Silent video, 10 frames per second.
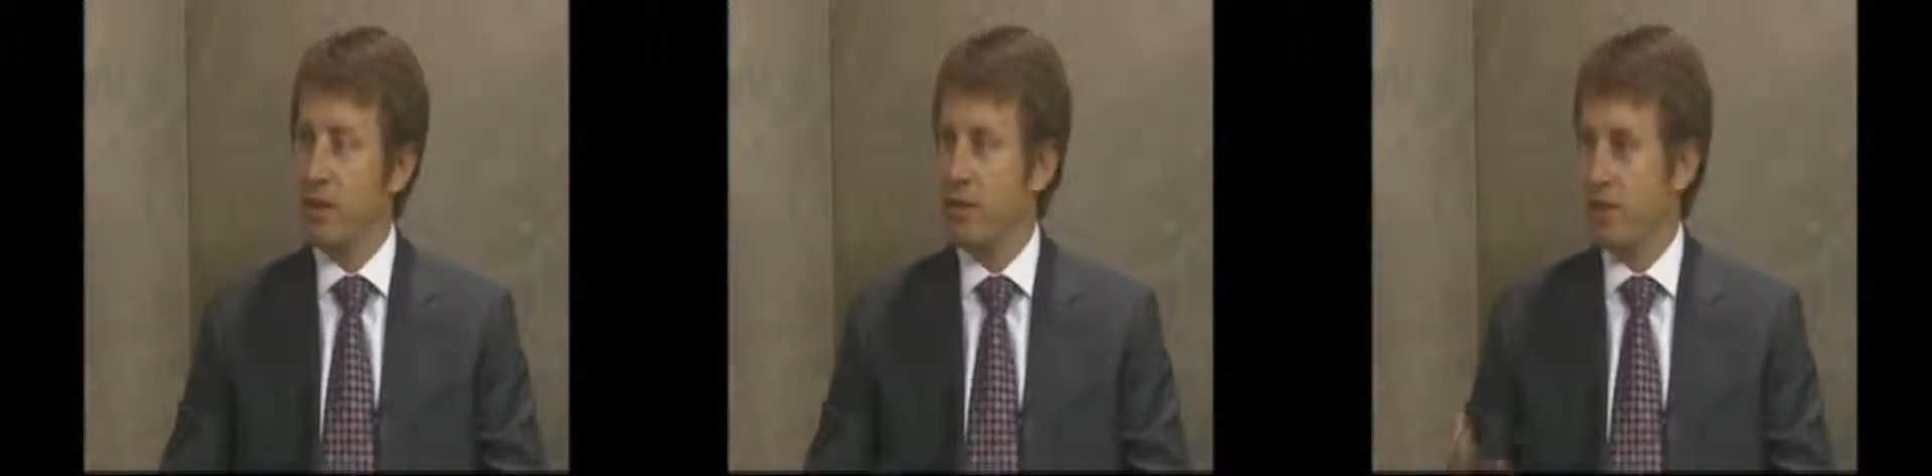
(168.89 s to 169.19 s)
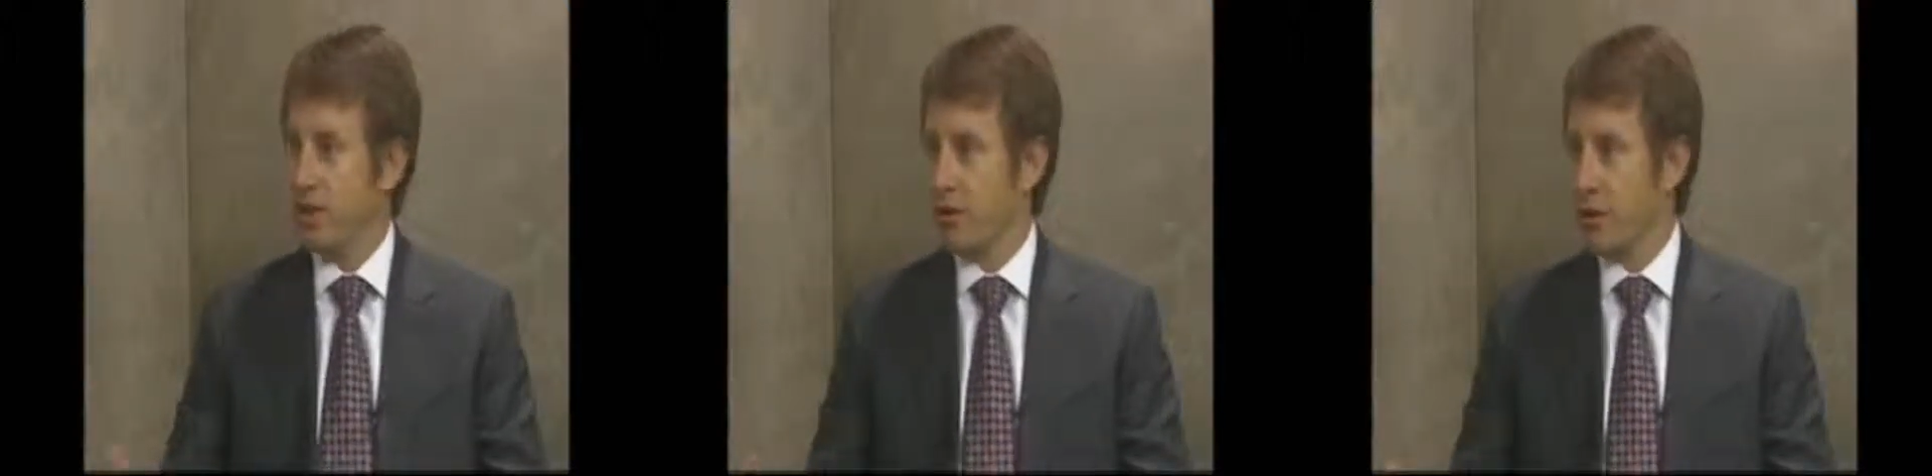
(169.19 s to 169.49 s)

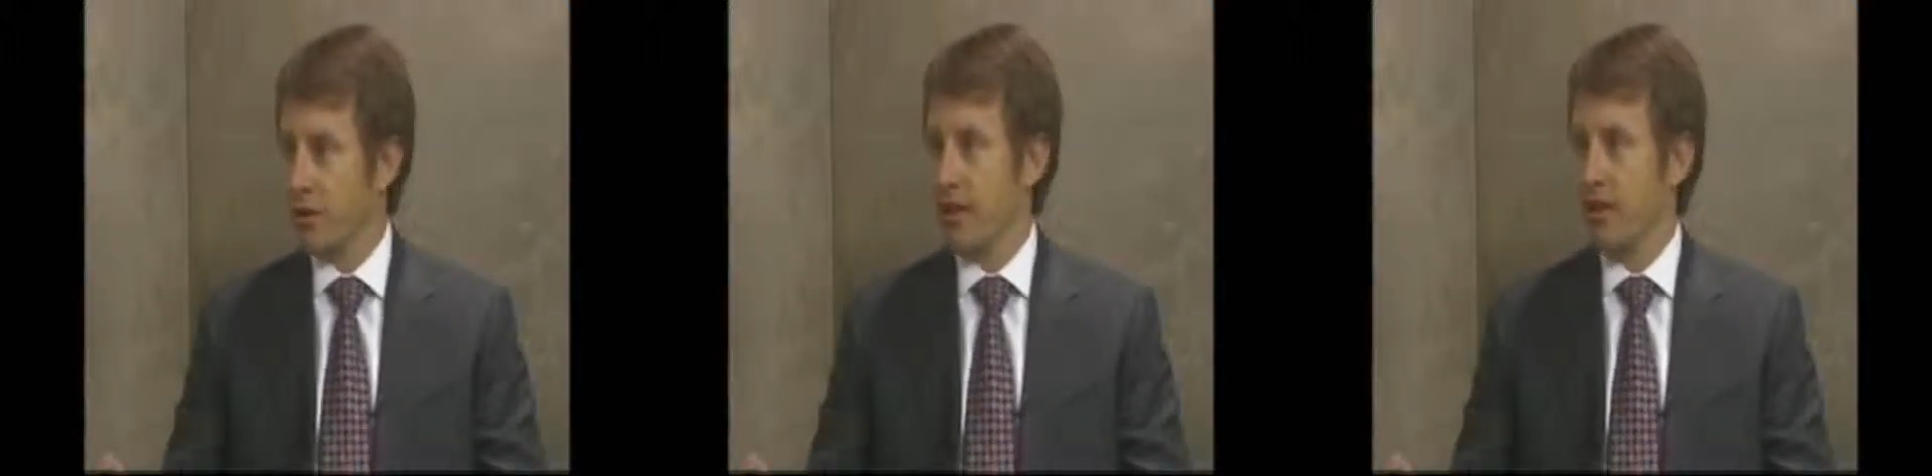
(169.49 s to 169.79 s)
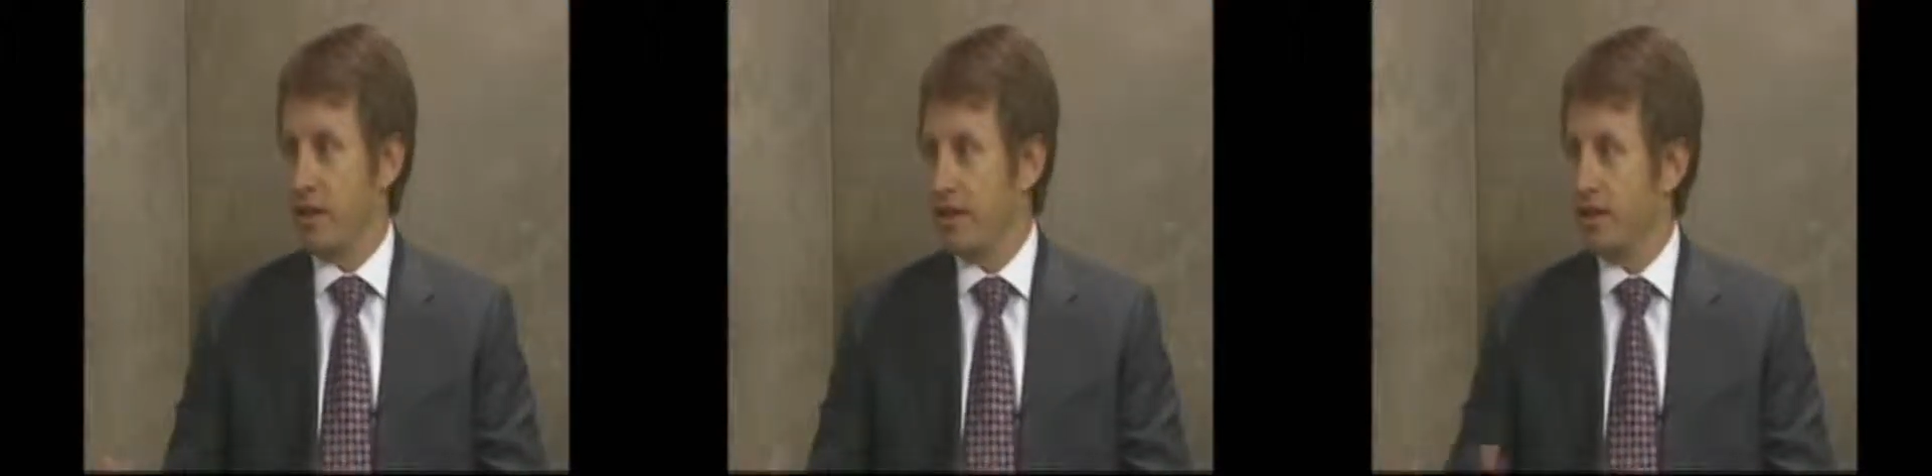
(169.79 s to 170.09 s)
which ultimately
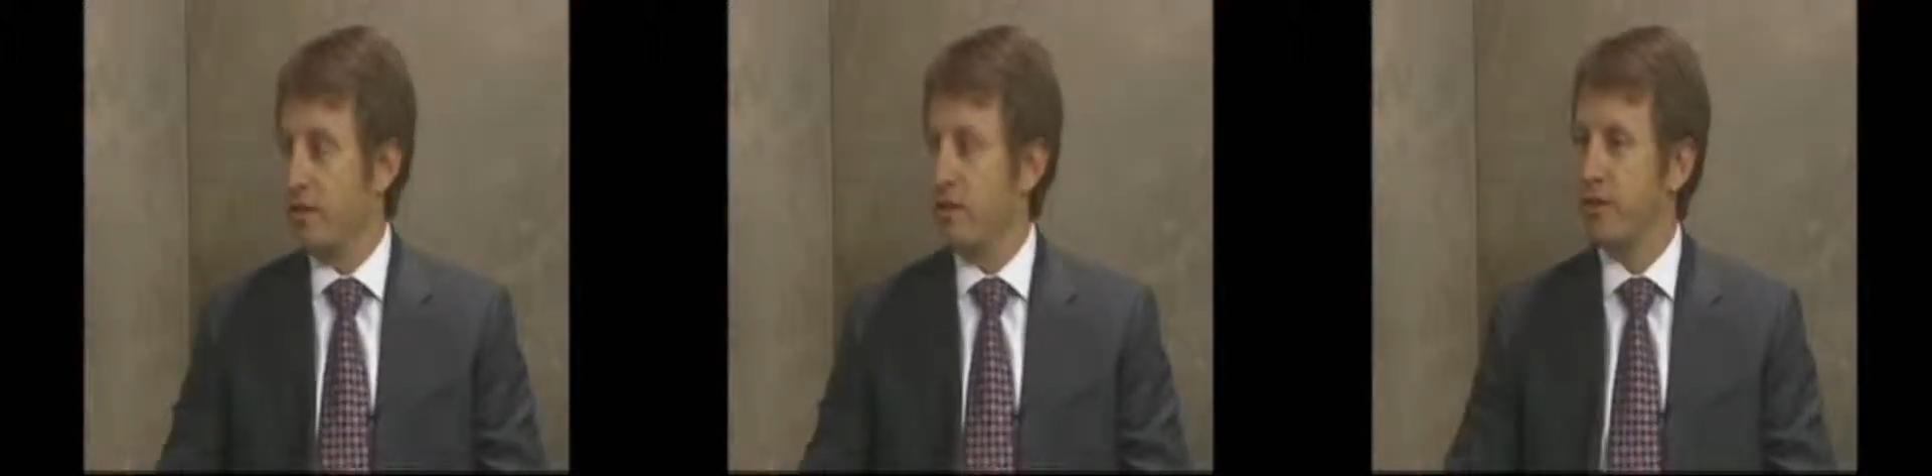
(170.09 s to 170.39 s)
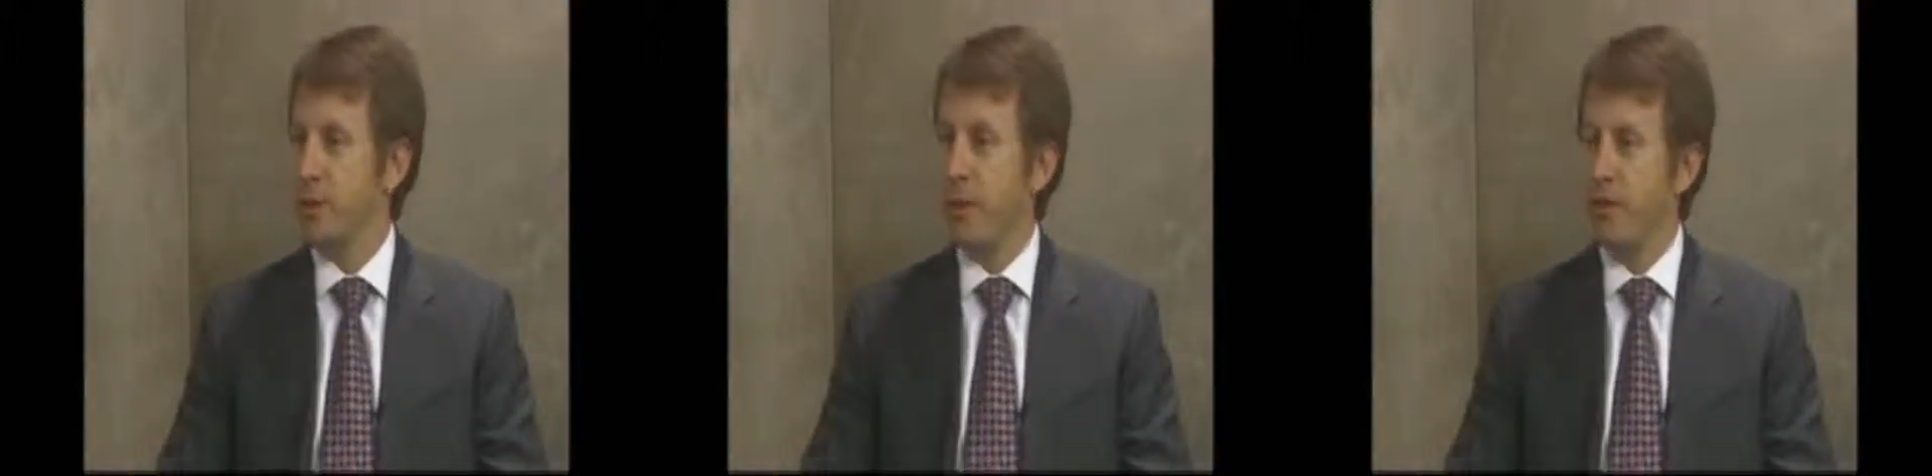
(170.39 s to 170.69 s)
can lead to
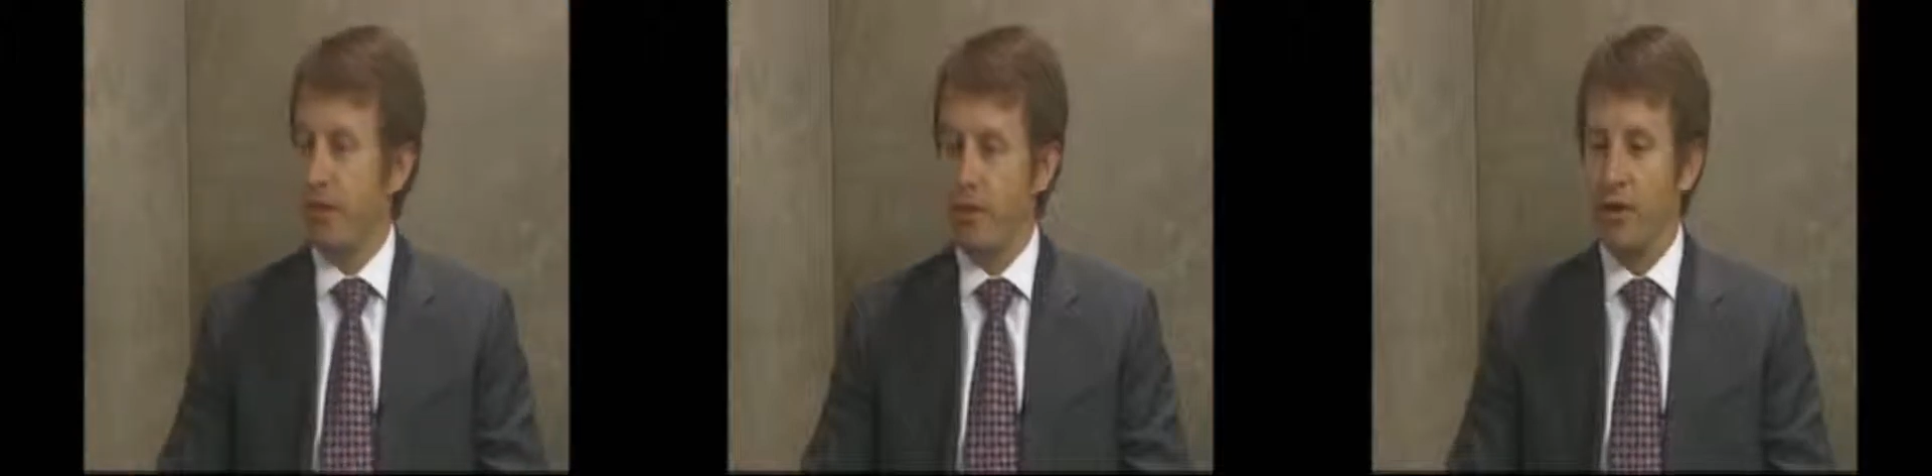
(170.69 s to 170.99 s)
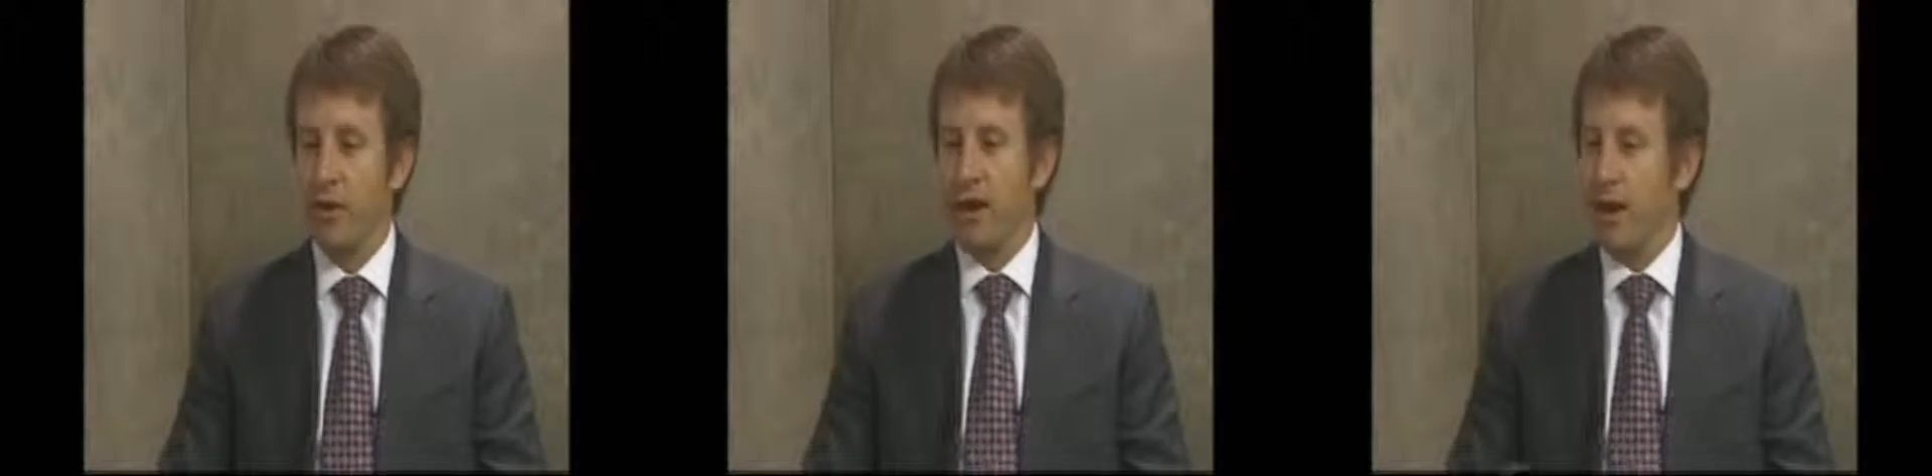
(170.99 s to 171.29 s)
suicide or